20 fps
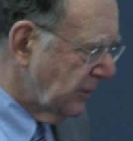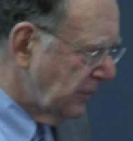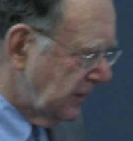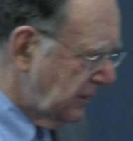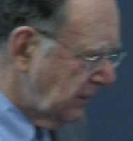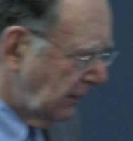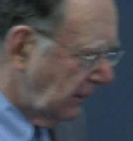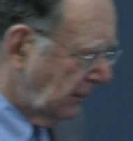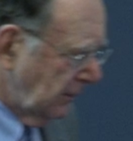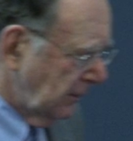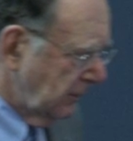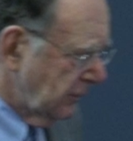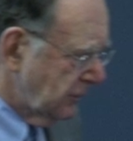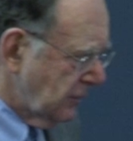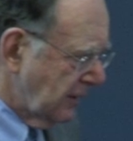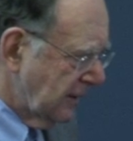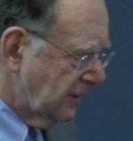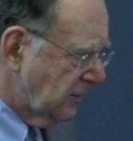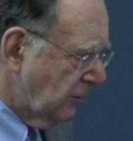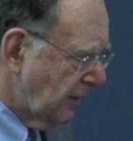a particular
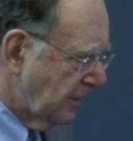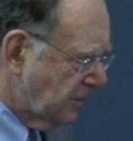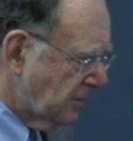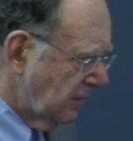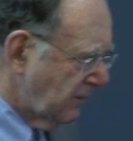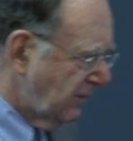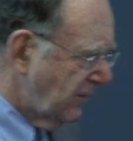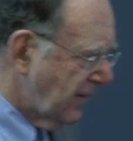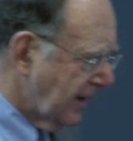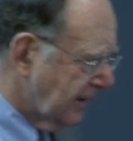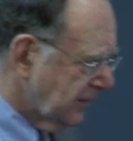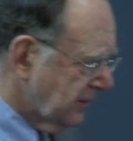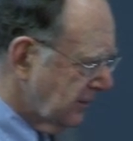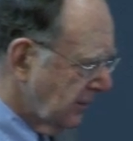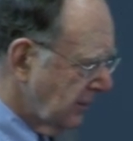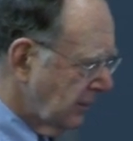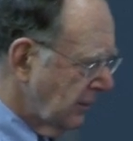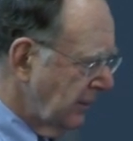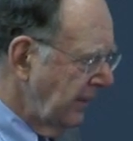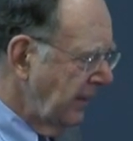transcription
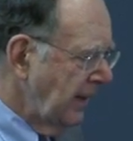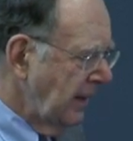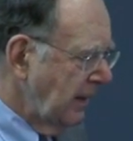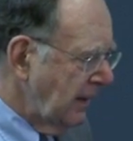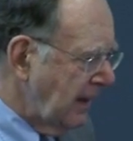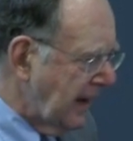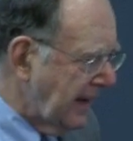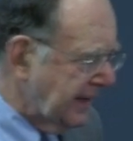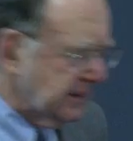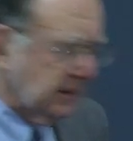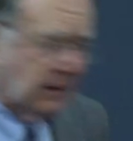factor has